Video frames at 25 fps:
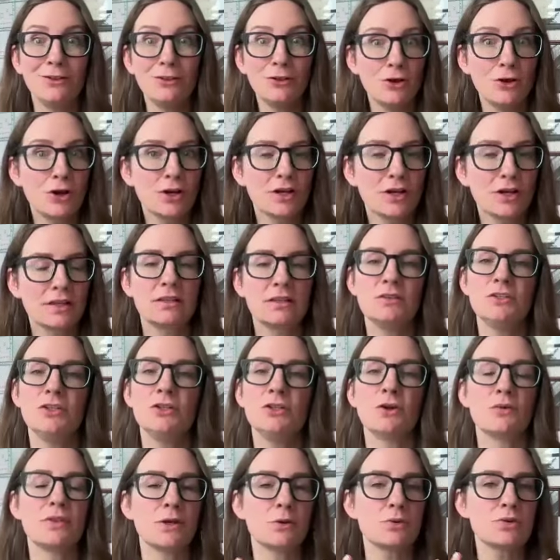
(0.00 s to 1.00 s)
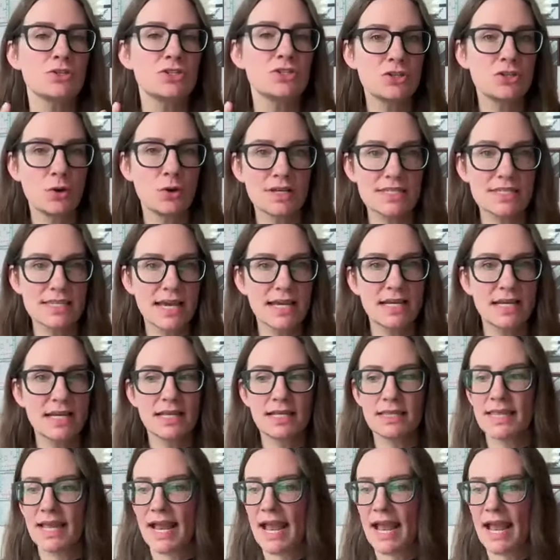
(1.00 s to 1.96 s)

look, they were so excited.